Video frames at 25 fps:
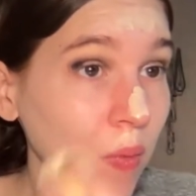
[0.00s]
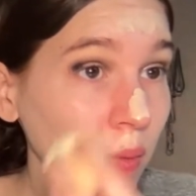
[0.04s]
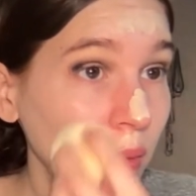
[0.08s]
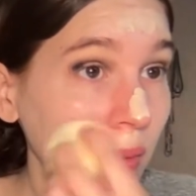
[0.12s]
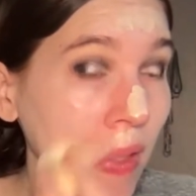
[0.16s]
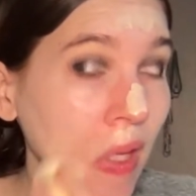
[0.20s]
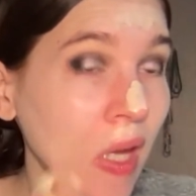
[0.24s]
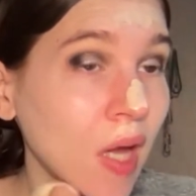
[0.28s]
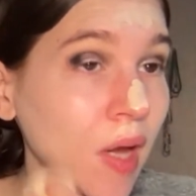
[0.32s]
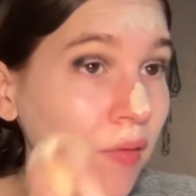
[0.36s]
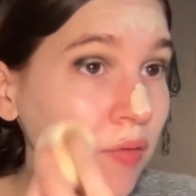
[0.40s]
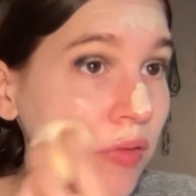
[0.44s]
I
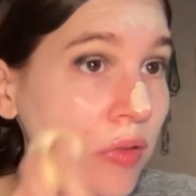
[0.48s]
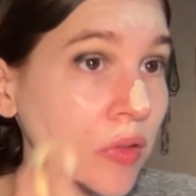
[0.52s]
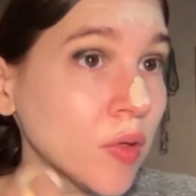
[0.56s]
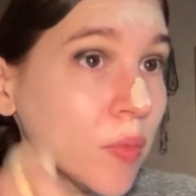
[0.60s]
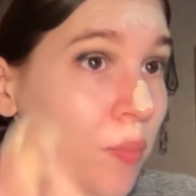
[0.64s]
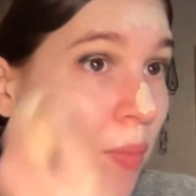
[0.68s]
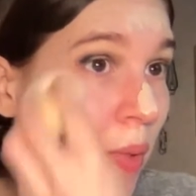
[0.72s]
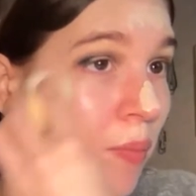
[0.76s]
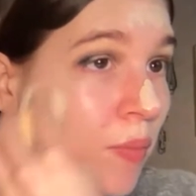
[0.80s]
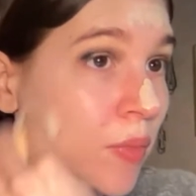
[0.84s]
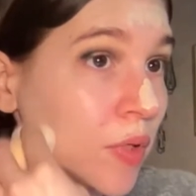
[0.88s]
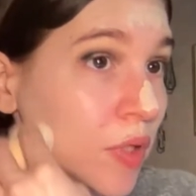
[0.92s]
have to
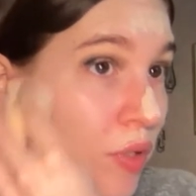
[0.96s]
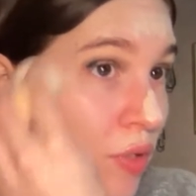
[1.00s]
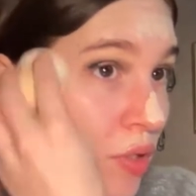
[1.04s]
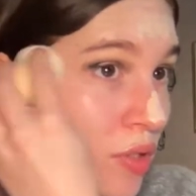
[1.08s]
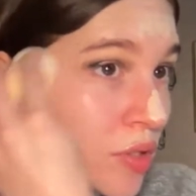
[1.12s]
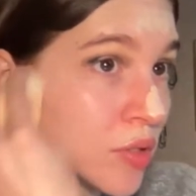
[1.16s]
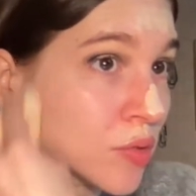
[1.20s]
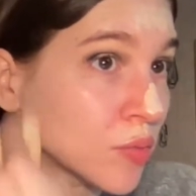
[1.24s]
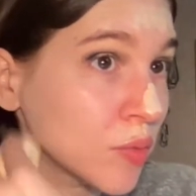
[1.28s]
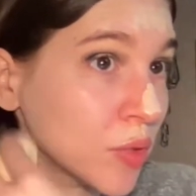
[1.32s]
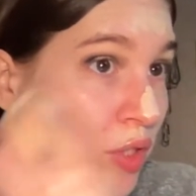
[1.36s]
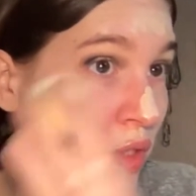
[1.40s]
remember to
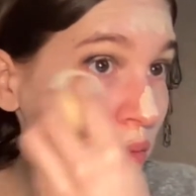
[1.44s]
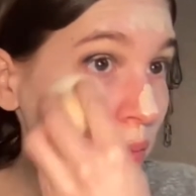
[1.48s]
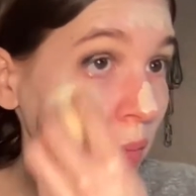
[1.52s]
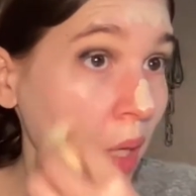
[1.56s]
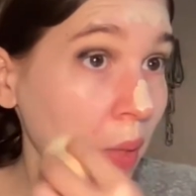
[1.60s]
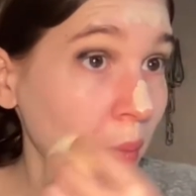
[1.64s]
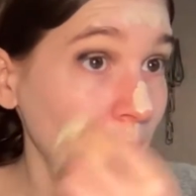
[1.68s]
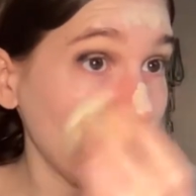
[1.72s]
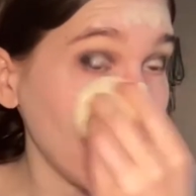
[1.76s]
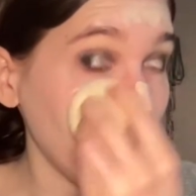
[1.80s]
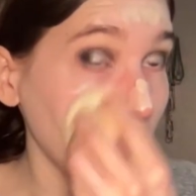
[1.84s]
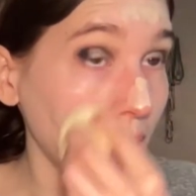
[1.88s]
switch my
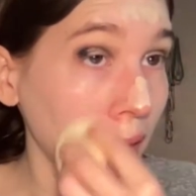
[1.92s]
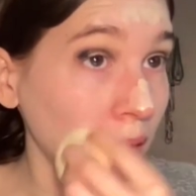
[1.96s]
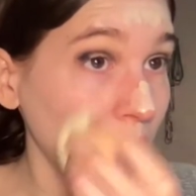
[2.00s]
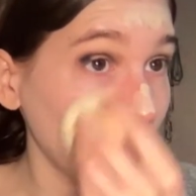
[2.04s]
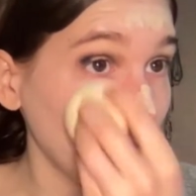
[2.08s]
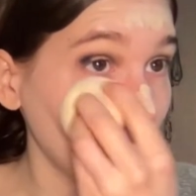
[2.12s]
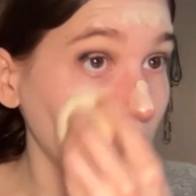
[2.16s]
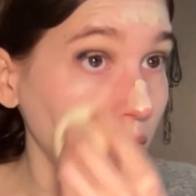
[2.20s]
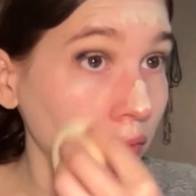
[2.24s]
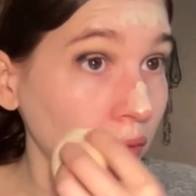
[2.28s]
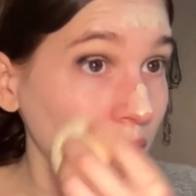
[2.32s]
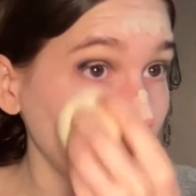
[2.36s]
bag
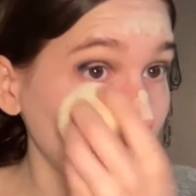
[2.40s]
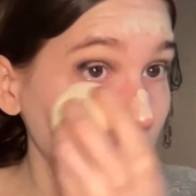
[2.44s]
over,